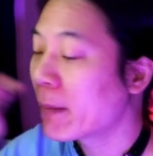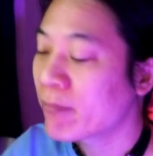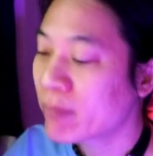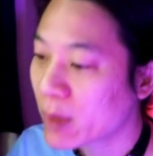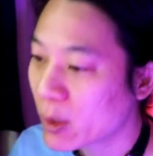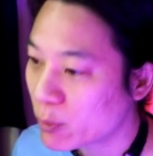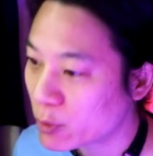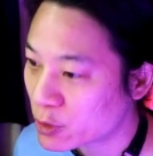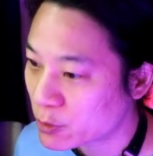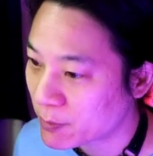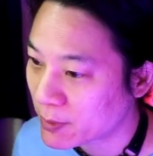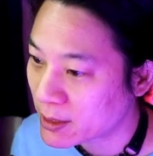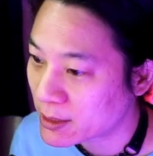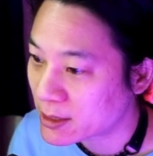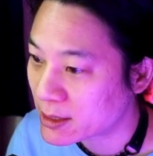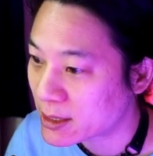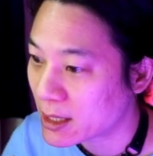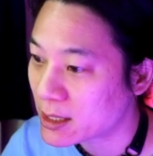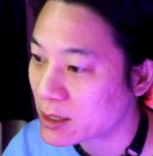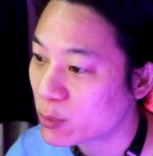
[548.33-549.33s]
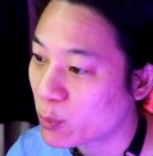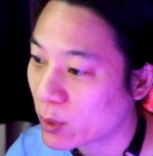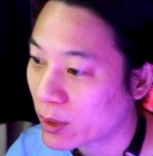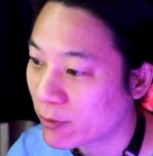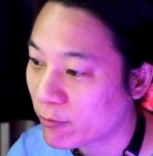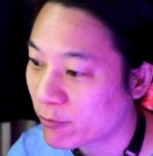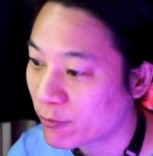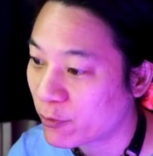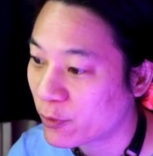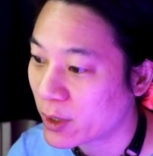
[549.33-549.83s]
which means it's 1
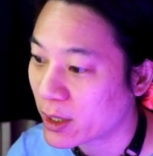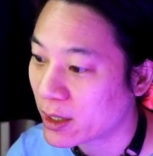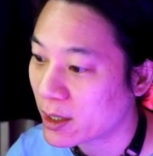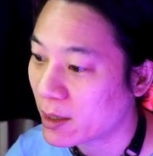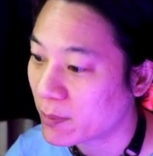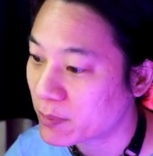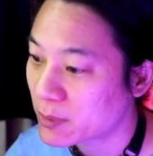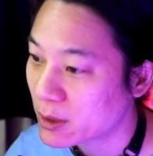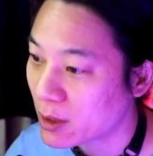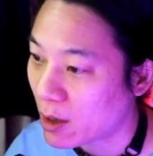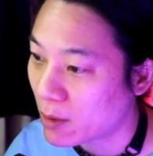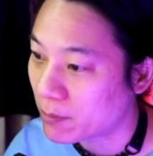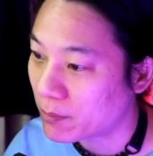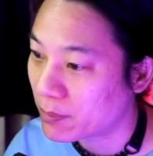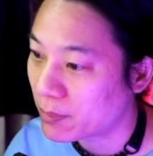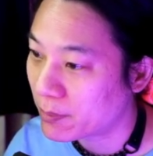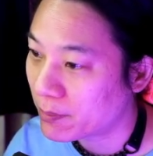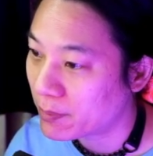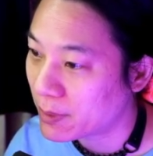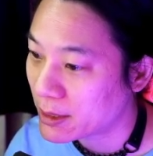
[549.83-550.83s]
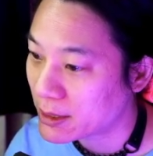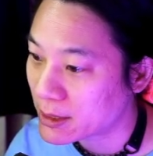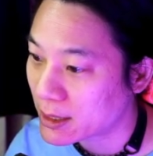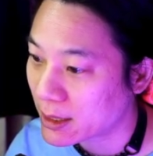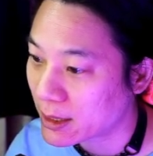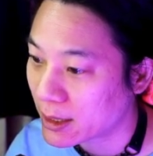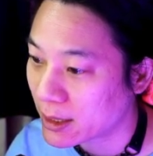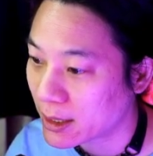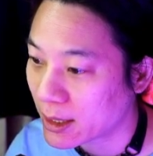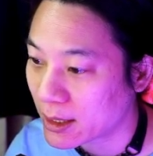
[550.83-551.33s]
and 3 up top,
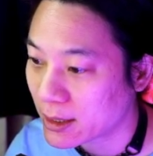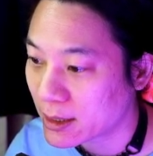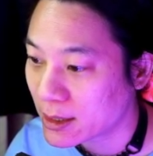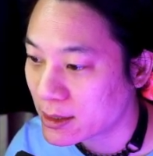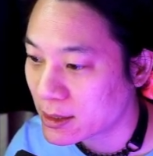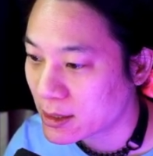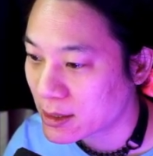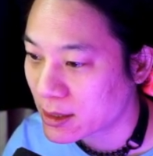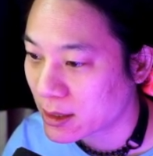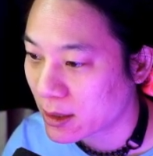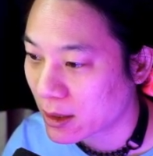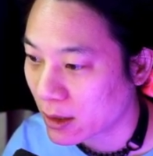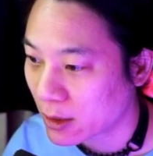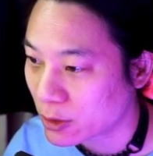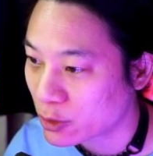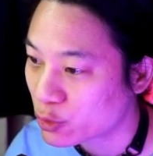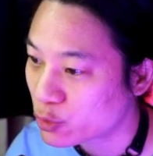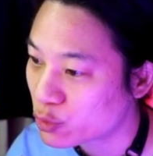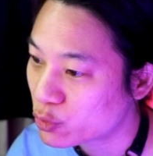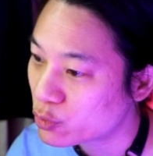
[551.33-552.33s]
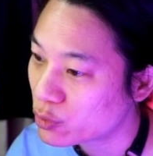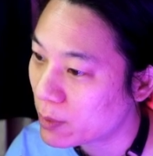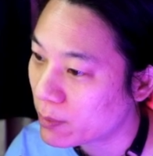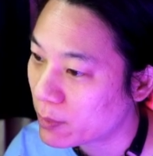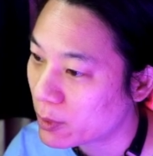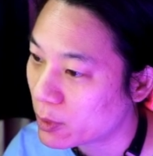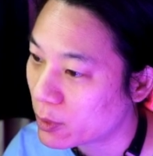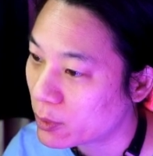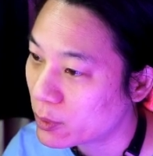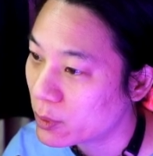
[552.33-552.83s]
basically. And this is another
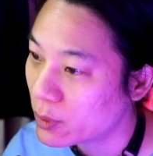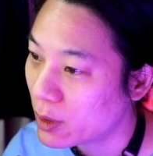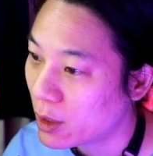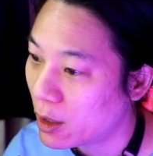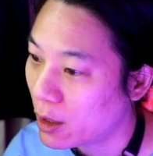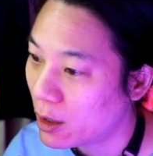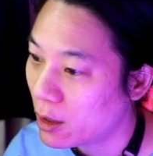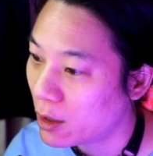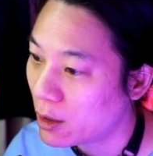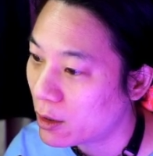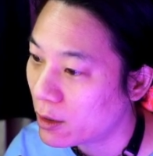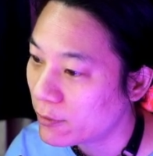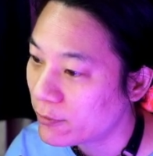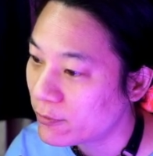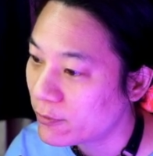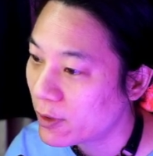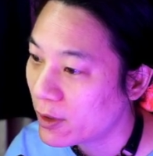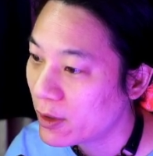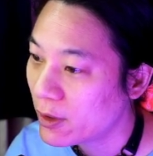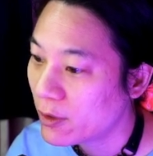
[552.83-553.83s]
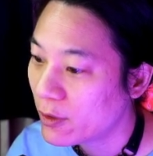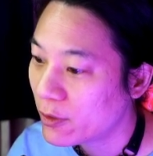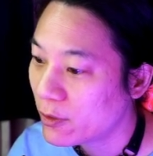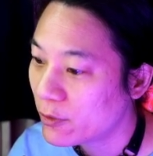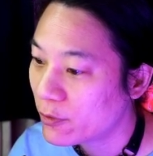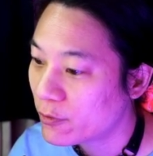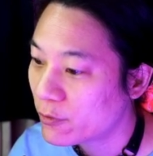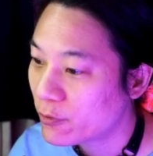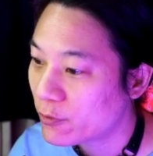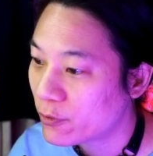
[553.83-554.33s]
triple of
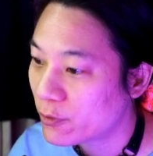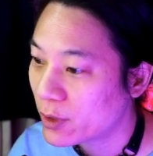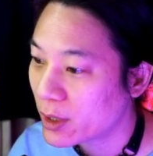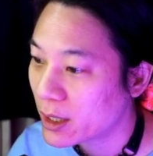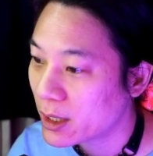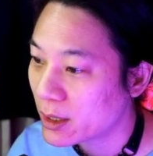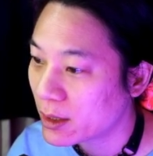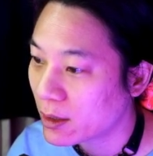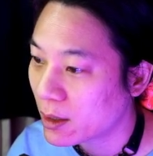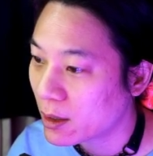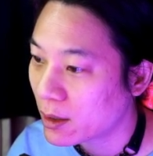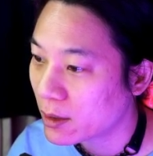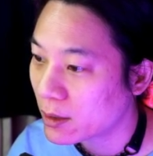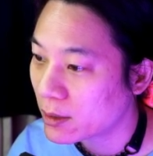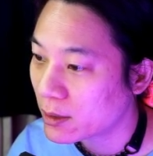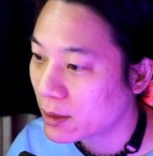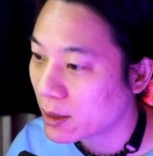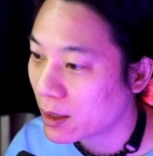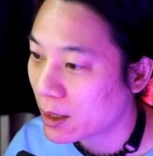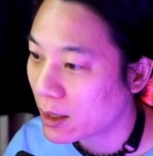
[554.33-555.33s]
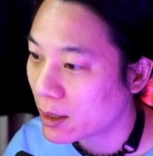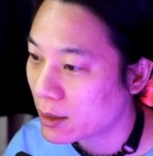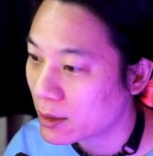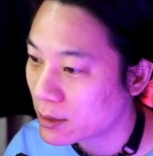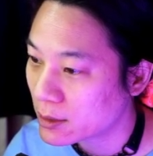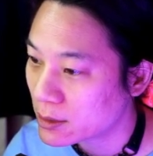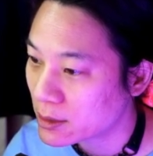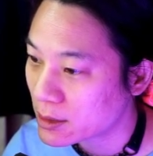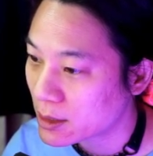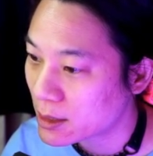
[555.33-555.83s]
3, 9,
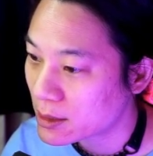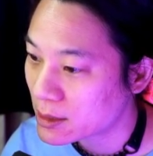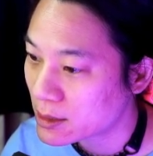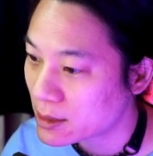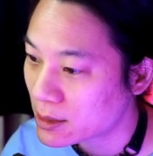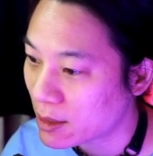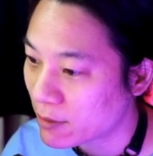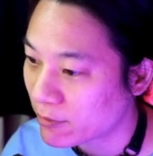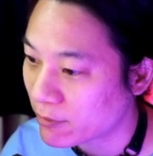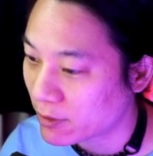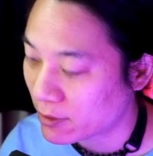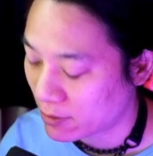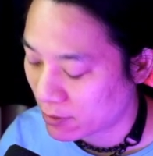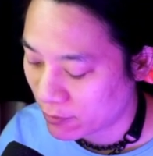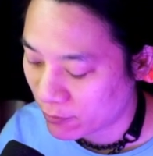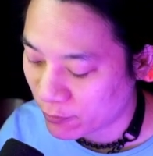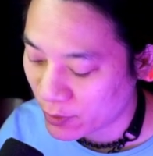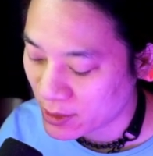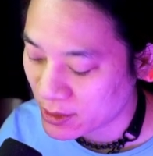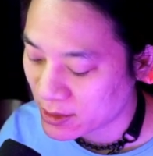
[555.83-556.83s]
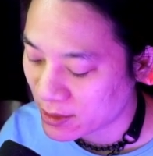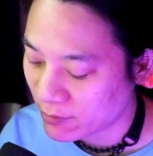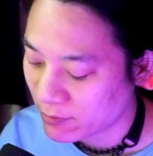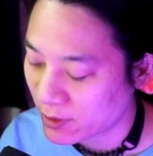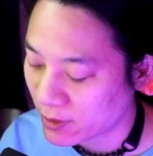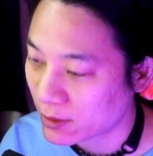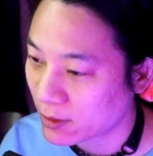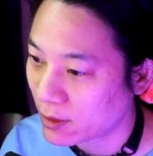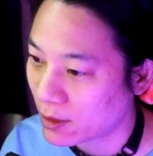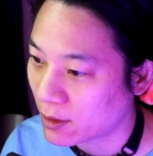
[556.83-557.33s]
and 7. 3, 7,
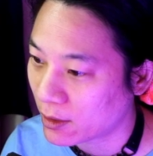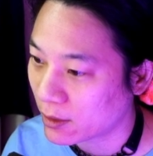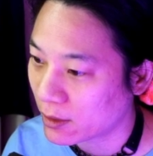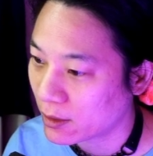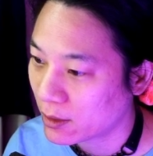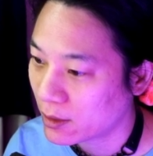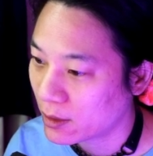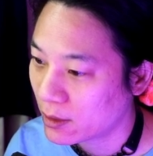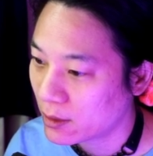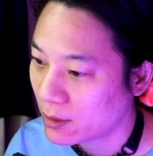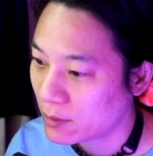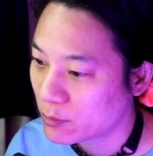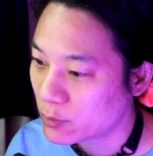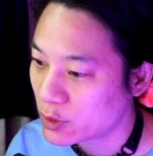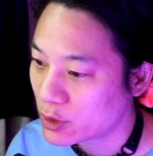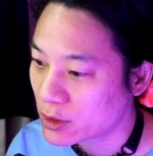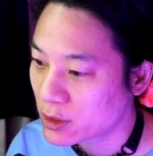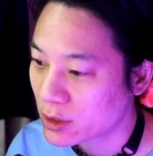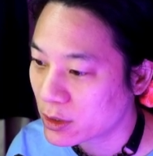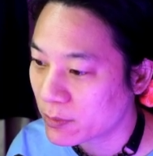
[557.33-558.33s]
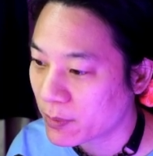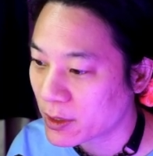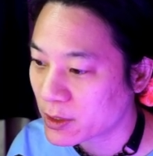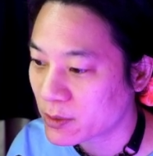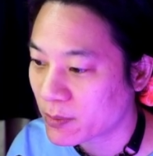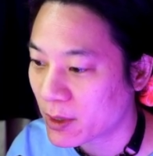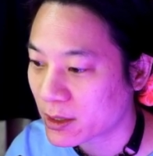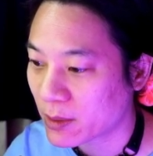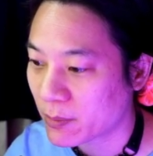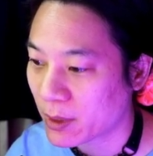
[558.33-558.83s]
and 9. Just going to
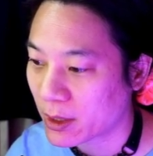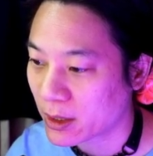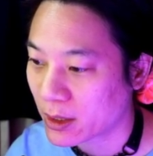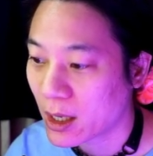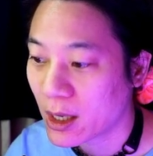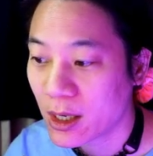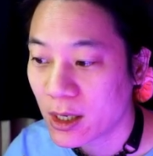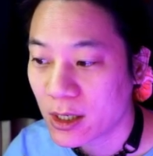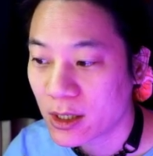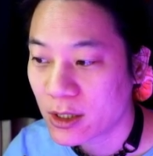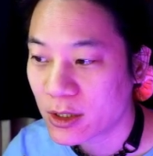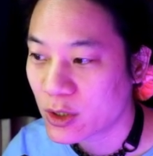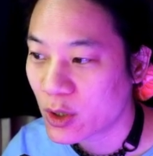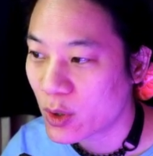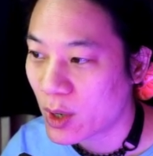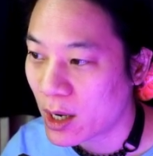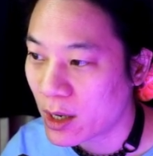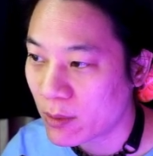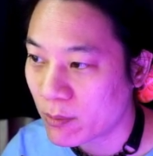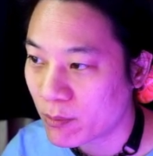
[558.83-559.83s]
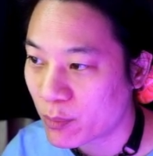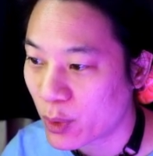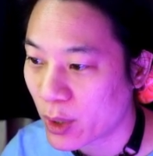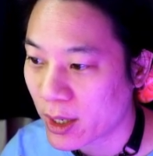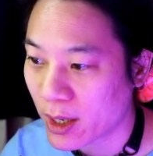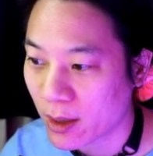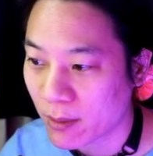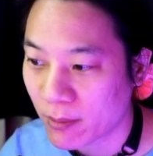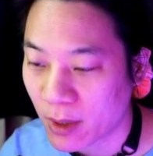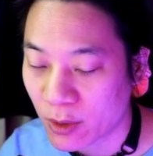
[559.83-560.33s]
pencil mark them in. So I am
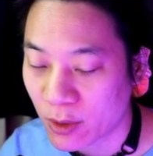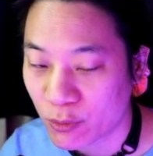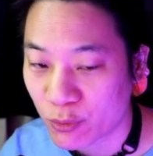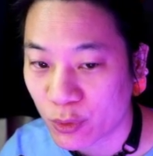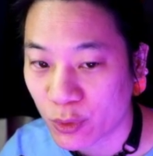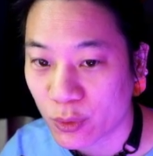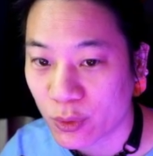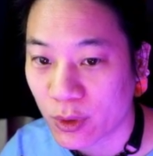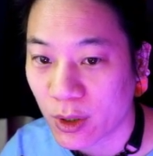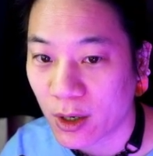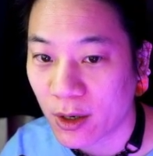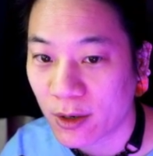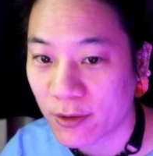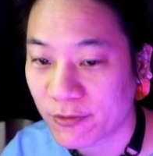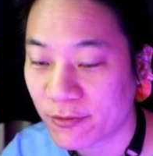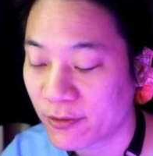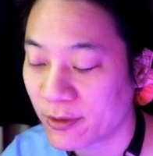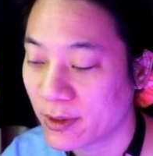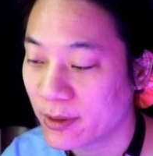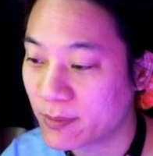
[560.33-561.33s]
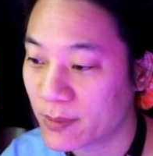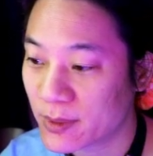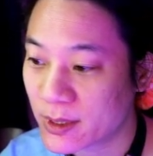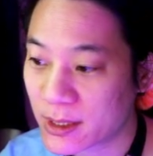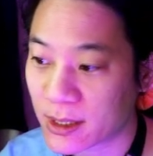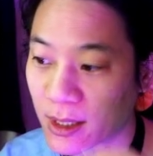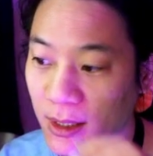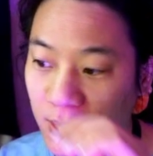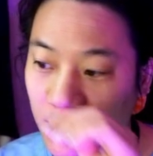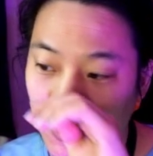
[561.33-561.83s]
breaking my rule of
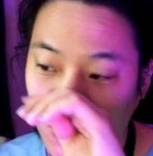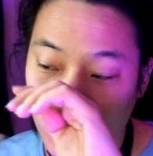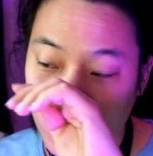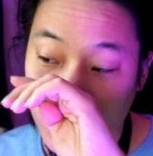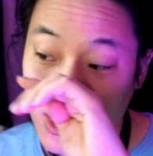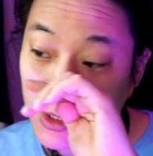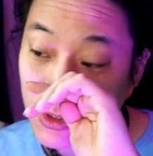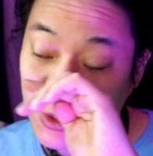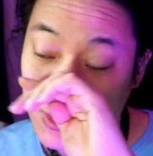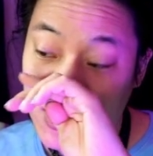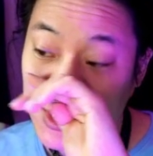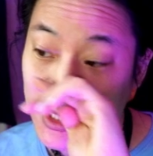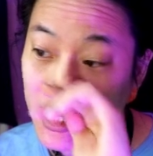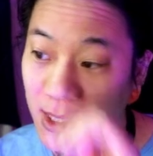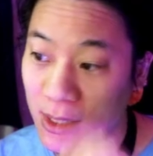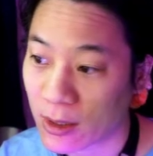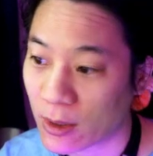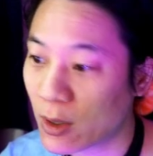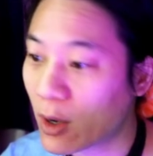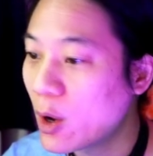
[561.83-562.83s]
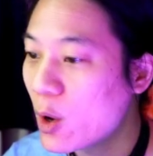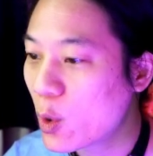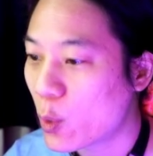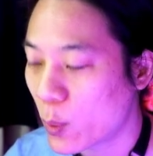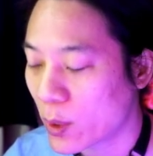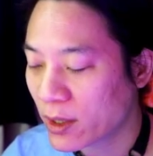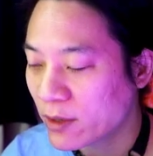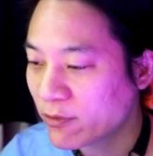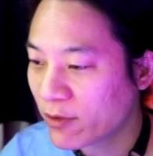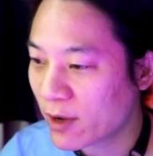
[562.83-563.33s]
Snyder notations here.
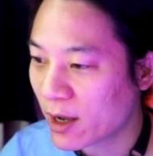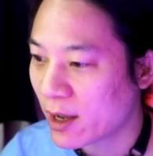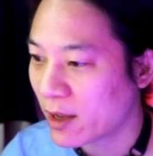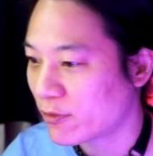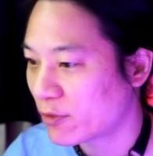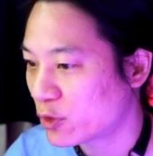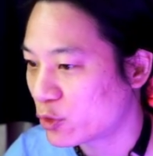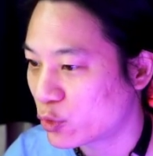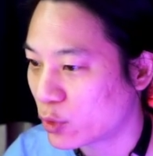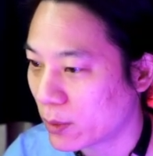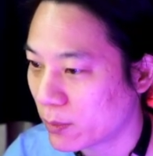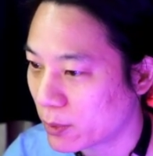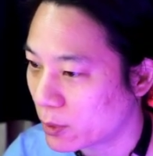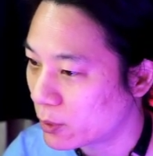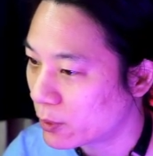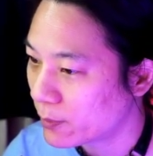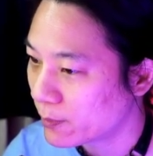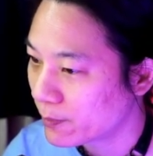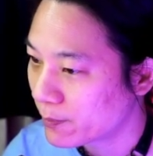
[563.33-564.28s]
Whenever I have a triple,